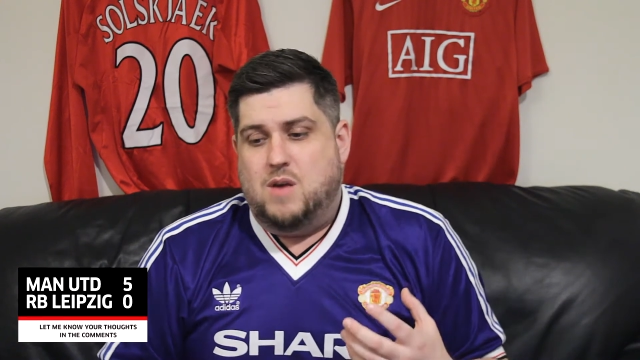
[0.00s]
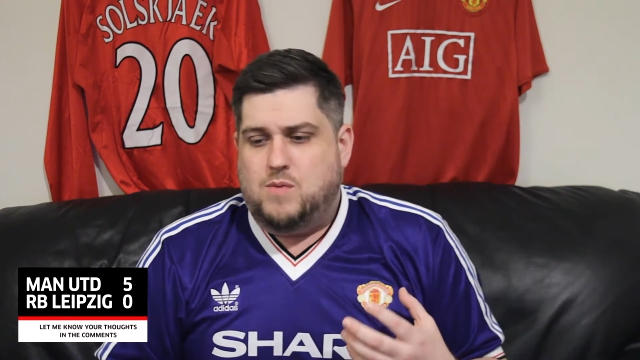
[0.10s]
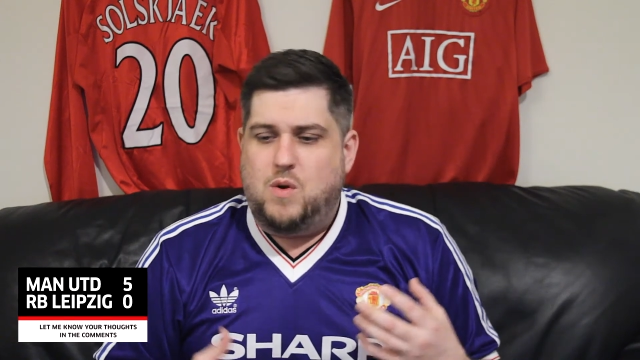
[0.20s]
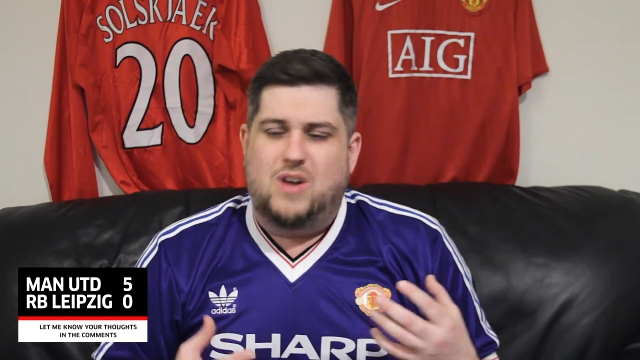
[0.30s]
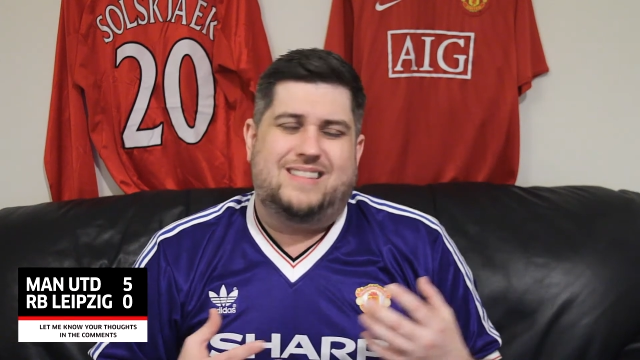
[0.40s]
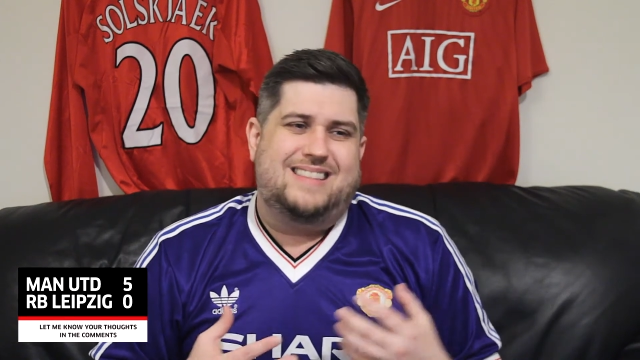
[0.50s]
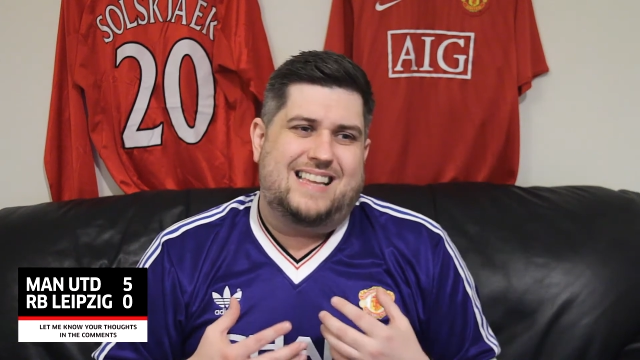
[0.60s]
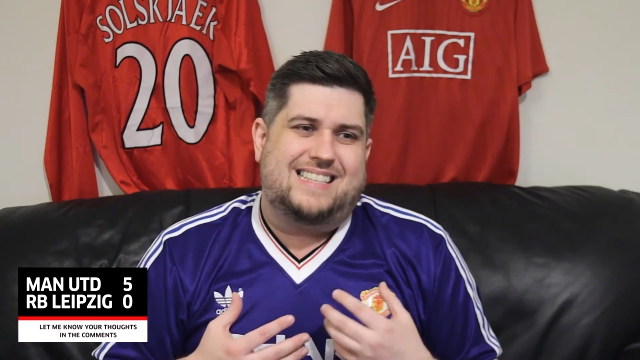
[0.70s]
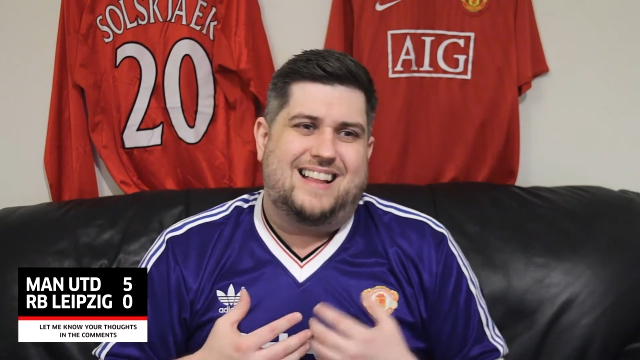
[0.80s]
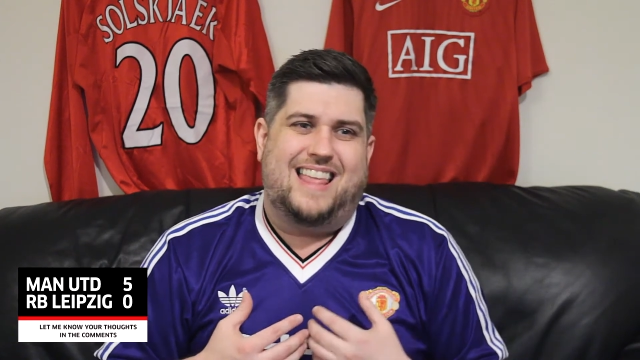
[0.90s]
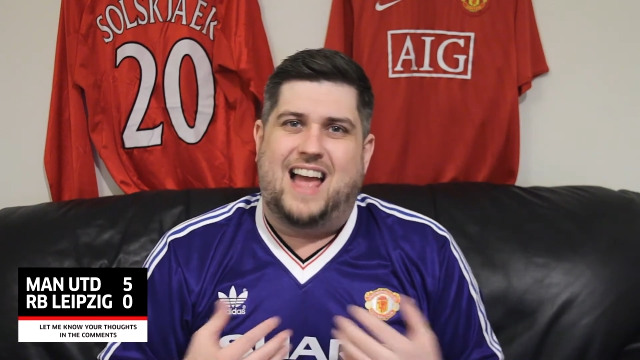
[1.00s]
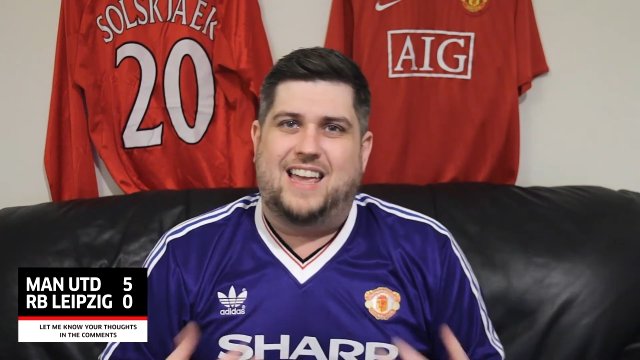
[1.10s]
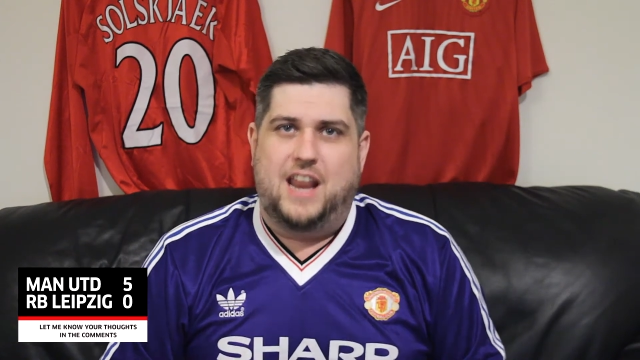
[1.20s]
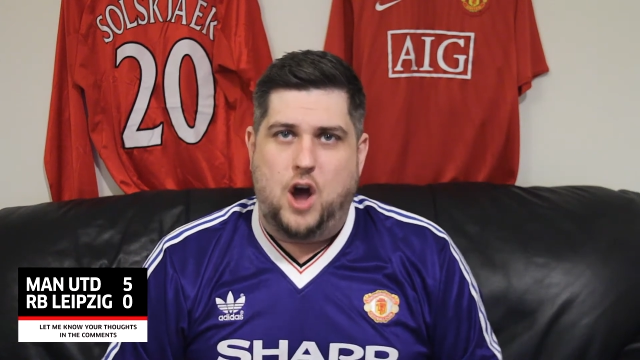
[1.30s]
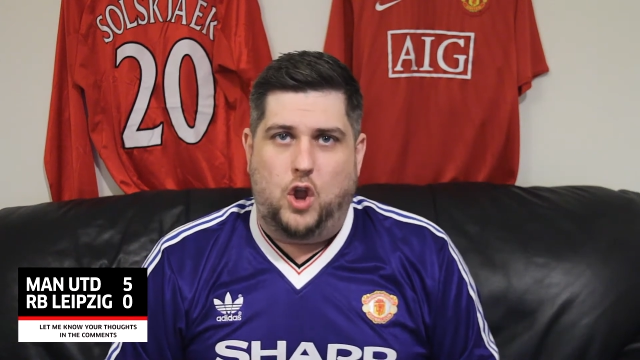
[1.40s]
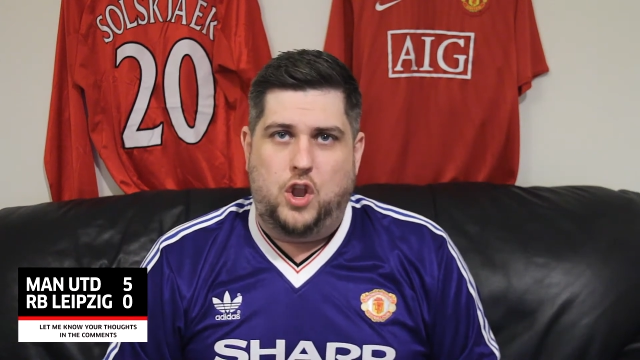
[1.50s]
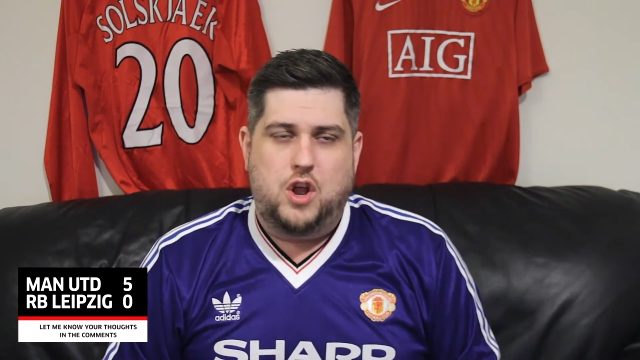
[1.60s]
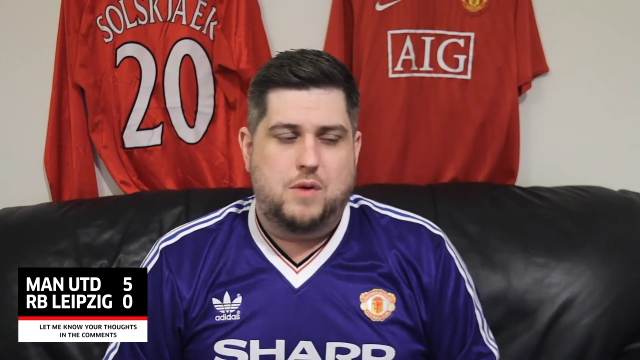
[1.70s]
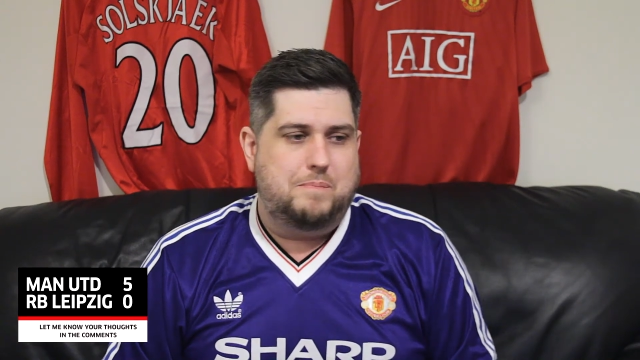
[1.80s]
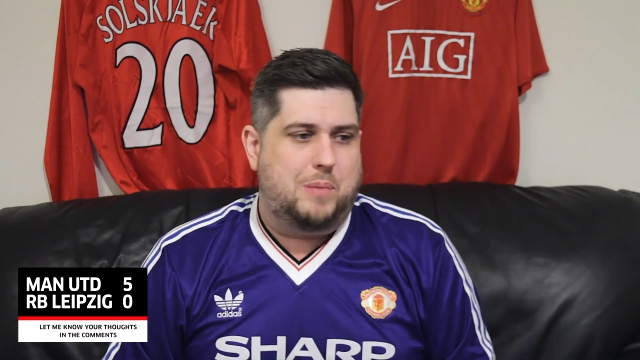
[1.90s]
we weren't necessarily hanging
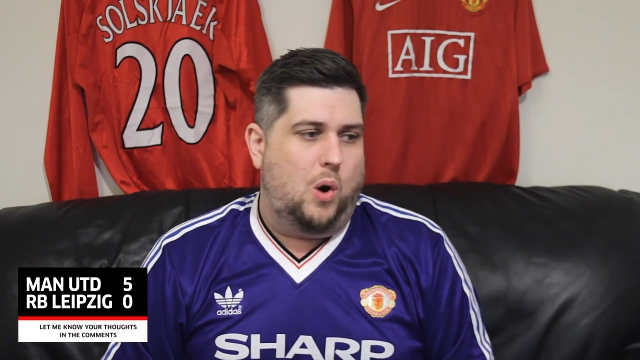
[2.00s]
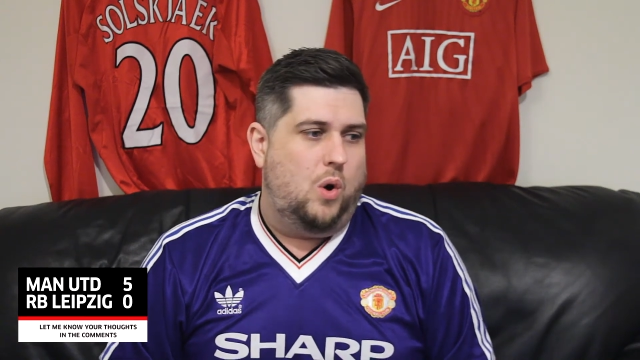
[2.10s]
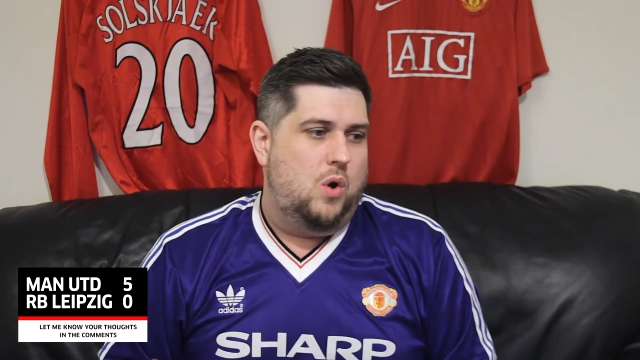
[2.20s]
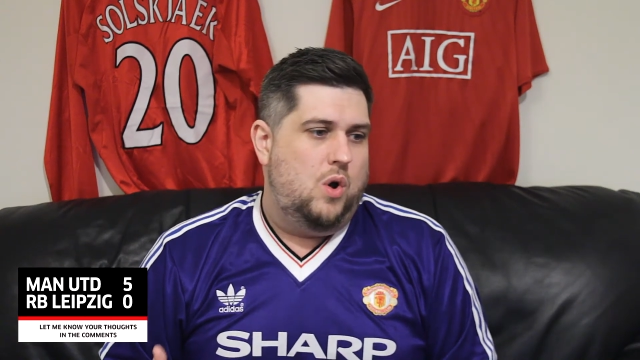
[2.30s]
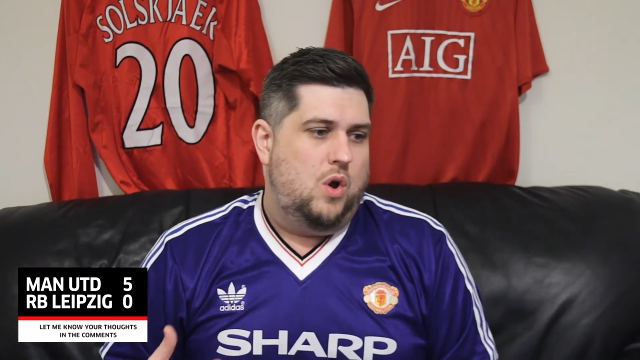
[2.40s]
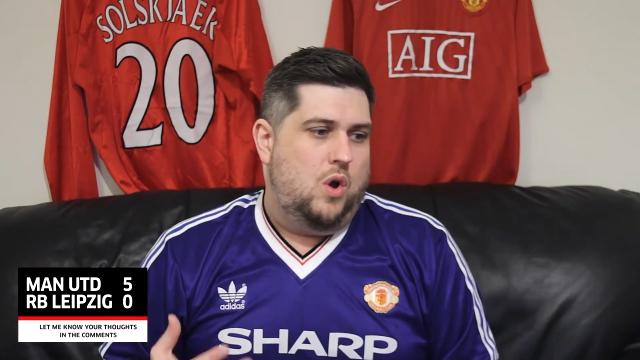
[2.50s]
on, but